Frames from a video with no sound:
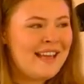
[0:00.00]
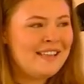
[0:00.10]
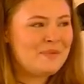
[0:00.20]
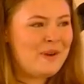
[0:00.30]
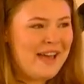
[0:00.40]

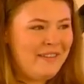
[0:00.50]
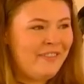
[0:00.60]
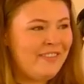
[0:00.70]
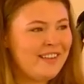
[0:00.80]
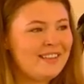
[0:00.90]
his wife,
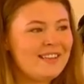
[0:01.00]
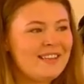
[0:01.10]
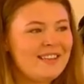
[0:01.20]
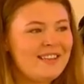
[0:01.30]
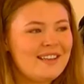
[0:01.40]

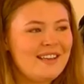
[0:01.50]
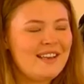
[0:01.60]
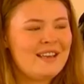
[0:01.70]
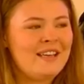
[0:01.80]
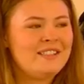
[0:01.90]

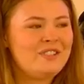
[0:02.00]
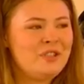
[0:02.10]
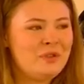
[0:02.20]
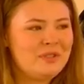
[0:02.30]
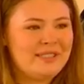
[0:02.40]
his
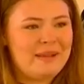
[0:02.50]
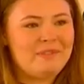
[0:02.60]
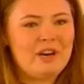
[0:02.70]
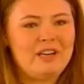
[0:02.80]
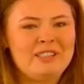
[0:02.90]
two
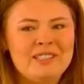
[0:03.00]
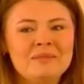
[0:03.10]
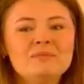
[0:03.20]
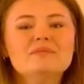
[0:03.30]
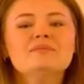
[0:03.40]
stepdaughters,
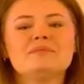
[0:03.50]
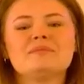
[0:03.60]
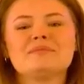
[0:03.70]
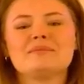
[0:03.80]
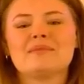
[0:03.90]

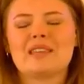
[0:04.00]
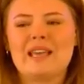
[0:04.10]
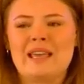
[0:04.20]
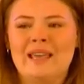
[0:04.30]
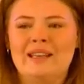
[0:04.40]

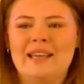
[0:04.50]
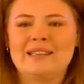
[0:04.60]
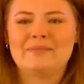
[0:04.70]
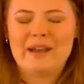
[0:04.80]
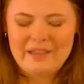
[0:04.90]
and
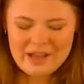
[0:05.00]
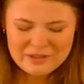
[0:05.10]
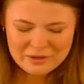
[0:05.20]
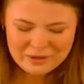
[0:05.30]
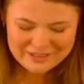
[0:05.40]
his
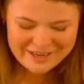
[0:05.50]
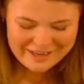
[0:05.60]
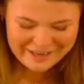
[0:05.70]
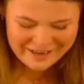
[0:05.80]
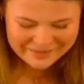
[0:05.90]
biological
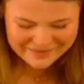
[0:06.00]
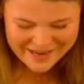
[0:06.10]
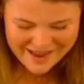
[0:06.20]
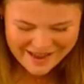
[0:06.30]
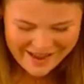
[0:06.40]
daughter,
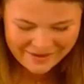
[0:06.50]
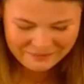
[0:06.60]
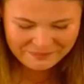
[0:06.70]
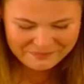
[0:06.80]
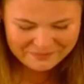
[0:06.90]

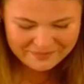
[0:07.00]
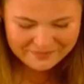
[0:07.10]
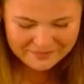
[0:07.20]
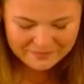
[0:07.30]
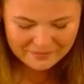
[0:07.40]
um,
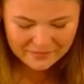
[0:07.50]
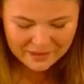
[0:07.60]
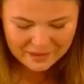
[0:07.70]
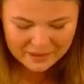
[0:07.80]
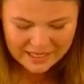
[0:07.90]

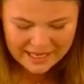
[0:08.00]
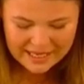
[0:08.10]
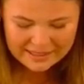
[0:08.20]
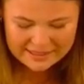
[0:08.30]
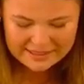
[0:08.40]

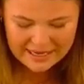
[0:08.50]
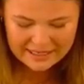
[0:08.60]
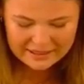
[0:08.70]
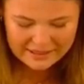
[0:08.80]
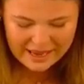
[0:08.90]
he
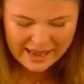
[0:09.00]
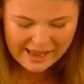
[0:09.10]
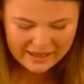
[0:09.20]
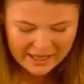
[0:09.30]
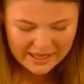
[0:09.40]
decided that